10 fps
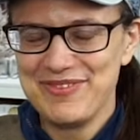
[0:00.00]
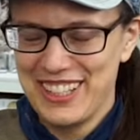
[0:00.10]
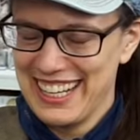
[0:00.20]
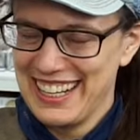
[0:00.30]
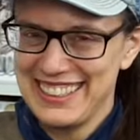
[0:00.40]

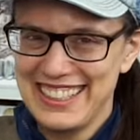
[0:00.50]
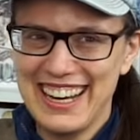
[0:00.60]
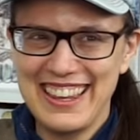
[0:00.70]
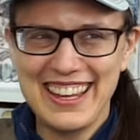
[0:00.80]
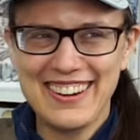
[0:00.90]
Yeah.
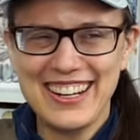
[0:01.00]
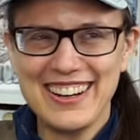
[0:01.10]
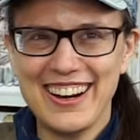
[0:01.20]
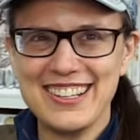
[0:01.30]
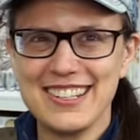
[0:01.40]
And then I
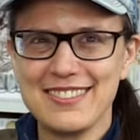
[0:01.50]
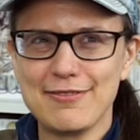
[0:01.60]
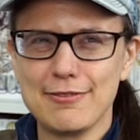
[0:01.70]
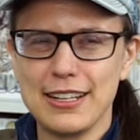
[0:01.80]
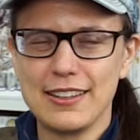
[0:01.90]
didn't
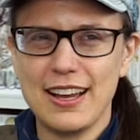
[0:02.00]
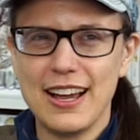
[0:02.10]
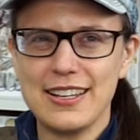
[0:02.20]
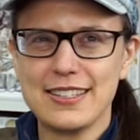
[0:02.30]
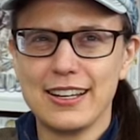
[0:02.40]

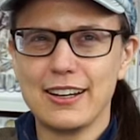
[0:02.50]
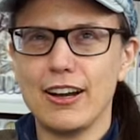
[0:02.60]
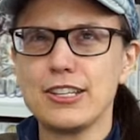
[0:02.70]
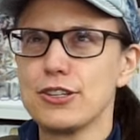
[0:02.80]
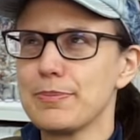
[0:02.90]
realize, like, I
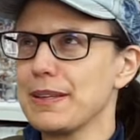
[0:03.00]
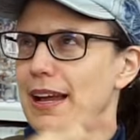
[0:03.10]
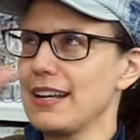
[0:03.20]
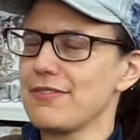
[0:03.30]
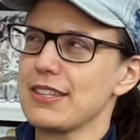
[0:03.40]
do
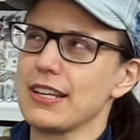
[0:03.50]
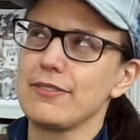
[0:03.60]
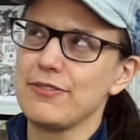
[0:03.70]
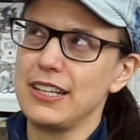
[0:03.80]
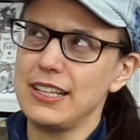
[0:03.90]
plan everything
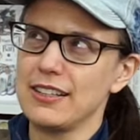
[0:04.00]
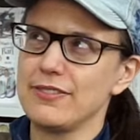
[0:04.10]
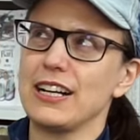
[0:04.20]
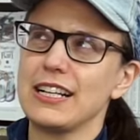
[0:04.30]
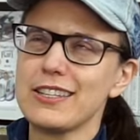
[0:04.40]
in
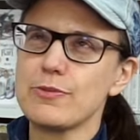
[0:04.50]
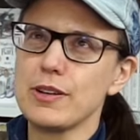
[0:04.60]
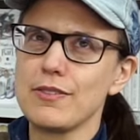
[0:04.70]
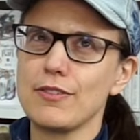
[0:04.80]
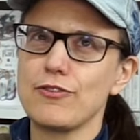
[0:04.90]
advance. One
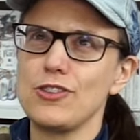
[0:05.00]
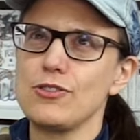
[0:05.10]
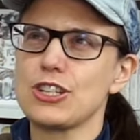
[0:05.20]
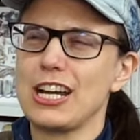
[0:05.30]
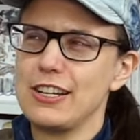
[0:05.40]
of the few
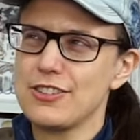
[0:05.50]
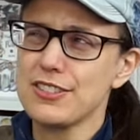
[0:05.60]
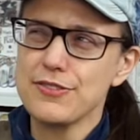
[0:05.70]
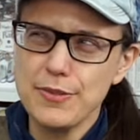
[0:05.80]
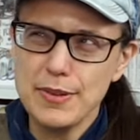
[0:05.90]
changes
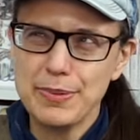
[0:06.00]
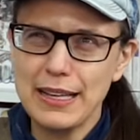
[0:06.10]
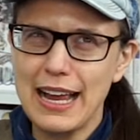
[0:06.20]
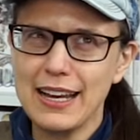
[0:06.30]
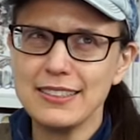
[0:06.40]
from the
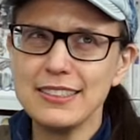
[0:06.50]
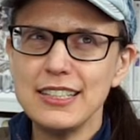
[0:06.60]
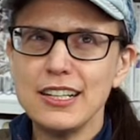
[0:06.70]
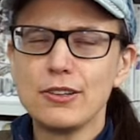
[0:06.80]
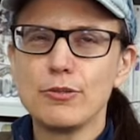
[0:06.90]
plan
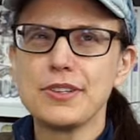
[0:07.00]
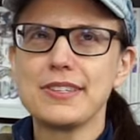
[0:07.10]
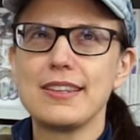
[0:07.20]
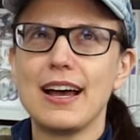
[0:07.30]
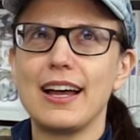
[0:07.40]
was
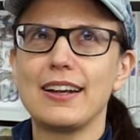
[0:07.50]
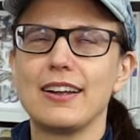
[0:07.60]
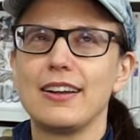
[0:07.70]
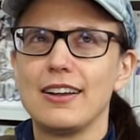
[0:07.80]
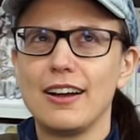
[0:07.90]
that
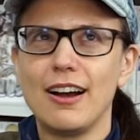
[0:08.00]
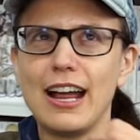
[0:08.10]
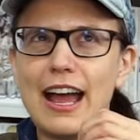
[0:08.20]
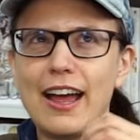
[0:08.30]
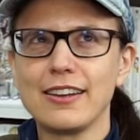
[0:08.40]
I
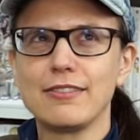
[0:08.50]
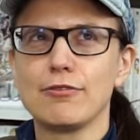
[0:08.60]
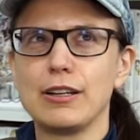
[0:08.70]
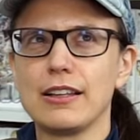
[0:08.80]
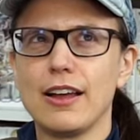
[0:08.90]
hadn't
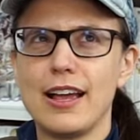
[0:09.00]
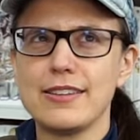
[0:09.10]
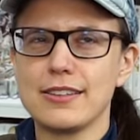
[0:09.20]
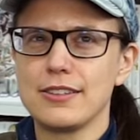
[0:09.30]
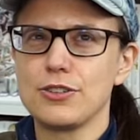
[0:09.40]

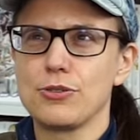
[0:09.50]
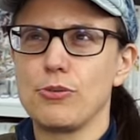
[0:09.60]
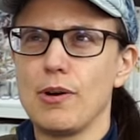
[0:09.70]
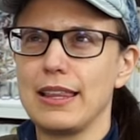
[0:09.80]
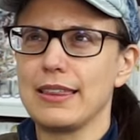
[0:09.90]
realized until
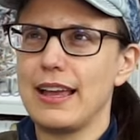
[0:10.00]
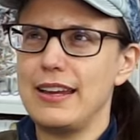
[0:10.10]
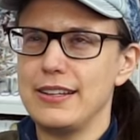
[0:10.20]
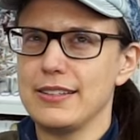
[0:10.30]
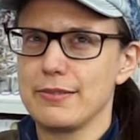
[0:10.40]
quite late
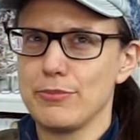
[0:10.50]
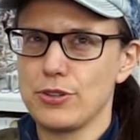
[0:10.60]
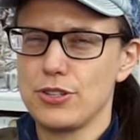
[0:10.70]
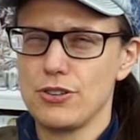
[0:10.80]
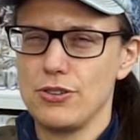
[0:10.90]
into book
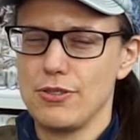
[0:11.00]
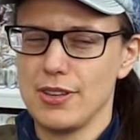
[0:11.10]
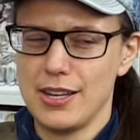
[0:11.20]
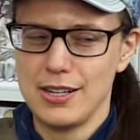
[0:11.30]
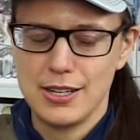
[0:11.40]
two
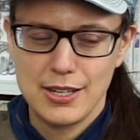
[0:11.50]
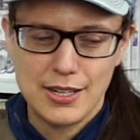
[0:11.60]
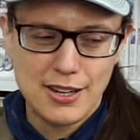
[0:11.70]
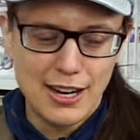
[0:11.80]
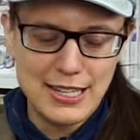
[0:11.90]
that
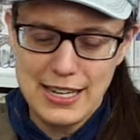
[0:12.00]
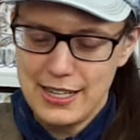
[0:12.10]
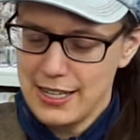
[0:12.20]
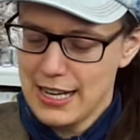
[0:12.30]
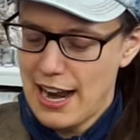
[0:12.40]
I needed
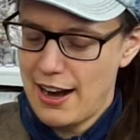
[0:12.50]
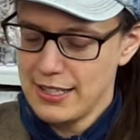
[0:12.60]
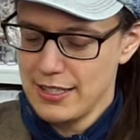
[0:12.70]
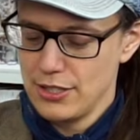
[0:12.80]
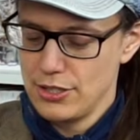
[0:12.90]
a
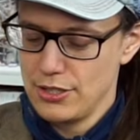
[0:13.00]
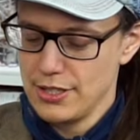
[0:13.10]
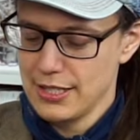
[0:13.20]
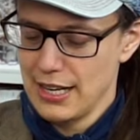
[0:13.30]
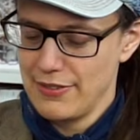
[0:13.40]
character to
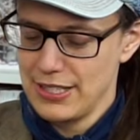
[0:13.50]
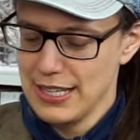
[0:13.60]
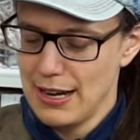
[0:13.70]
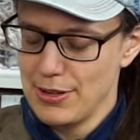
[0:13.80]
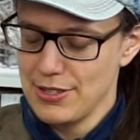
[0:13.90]
discover
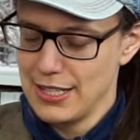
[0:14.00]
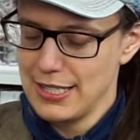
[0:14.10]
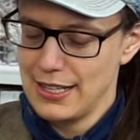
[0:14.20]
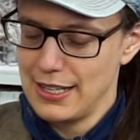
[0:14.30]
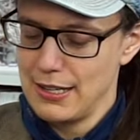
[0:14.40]
Damon's
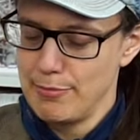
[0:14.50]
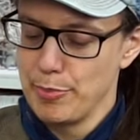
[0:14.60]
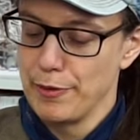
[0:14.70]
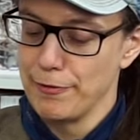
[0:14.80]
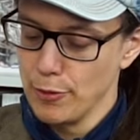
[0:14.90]
identity
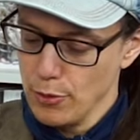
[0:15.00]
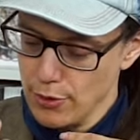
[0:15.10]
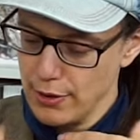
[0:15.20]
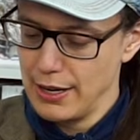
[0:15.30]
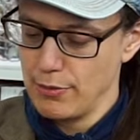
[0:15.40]

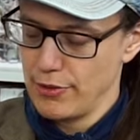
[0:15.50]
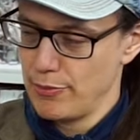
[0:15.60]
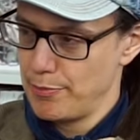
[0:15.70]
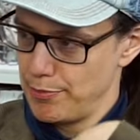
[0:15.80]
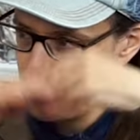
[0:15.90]
before it was
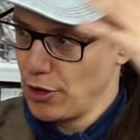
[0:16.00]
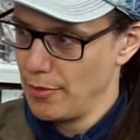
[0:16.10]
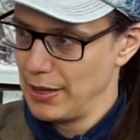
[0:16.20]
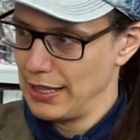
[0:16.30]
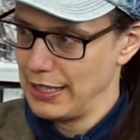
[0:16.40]

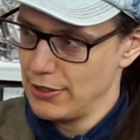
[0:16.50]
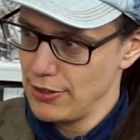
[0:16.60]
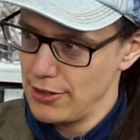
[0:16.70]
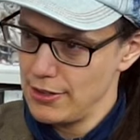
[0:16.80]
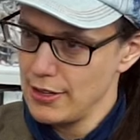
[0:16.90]
commonly
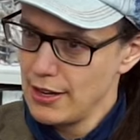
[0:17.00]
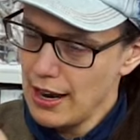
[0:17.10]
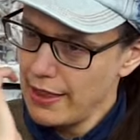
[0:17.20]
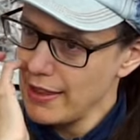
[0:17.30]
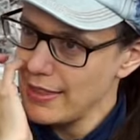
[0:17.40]
known,
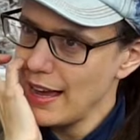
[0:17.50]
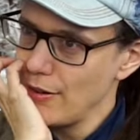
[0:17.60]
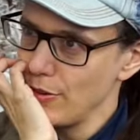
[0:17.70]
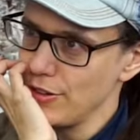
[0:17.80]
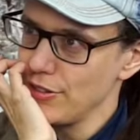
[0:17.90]
and that
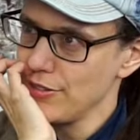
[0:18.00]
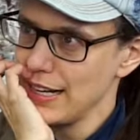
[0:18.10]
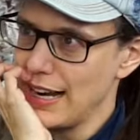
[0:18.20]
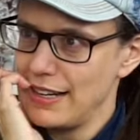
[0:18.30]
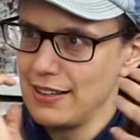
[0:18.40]
would
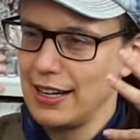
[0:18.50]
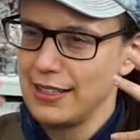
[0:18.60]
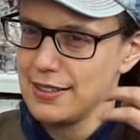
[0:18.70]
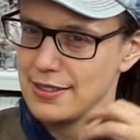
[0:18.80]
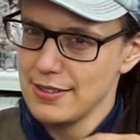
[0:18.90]
create like
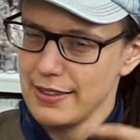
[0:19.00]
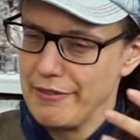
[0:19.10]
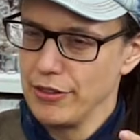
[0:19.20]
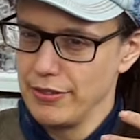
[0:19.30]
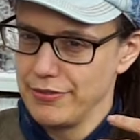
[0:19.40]
this
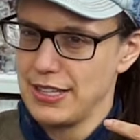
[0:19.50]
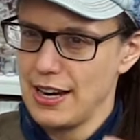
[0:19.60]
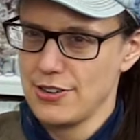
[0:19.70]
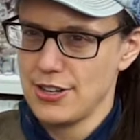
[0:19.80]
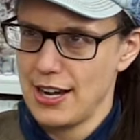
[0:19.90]
level of
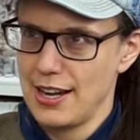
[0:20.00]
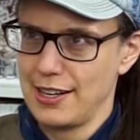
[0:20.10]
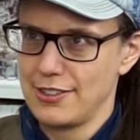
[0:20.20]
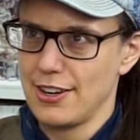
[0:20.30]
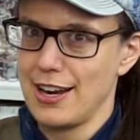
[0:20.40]
tension and
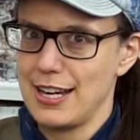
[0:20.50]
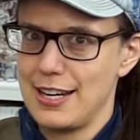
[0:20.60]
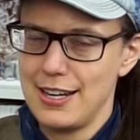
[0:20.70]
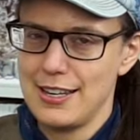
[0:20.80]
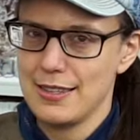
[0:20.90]

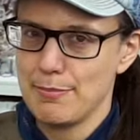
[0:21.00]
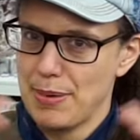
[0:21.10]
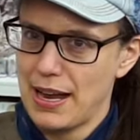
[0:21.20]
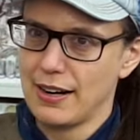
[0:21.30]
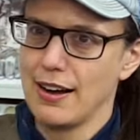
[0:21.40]
anxiety in the
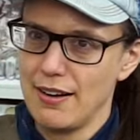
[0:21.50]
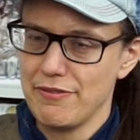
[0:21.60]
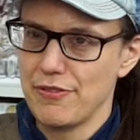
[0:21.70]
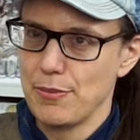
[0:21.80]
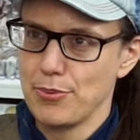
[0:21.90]
back half
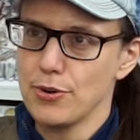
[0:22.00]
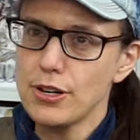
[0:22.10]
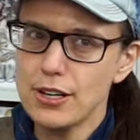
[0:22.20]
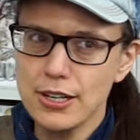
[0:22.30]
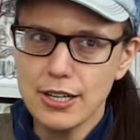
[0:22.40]
of the
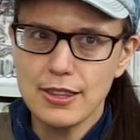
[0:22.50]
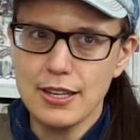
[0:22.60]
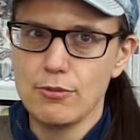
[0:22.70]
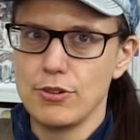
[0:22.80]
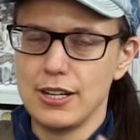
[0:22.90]
book that
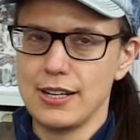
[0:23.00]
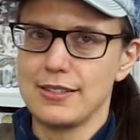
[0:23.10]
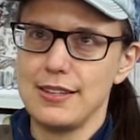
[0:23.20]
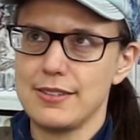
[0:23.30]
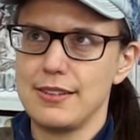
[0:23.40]
wouldn't
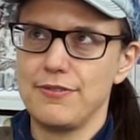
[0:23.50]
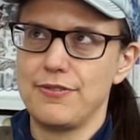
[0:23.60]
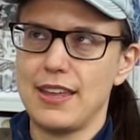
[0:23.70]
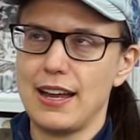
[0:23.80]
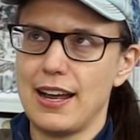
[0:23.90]
exist if
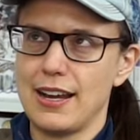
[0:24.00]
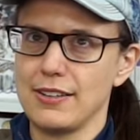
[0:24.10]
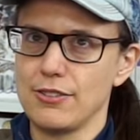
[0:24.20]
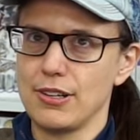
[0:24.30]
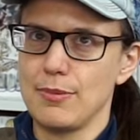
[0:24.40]
that hadn't
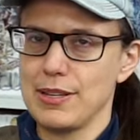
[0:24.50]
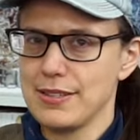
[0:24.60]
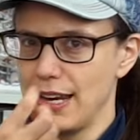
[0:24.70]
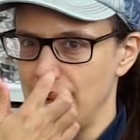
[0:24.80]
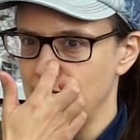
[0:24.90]
already been
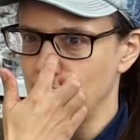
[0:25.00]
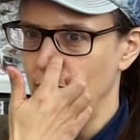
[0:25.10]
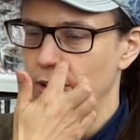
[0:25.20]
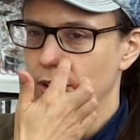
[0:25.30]
seen. So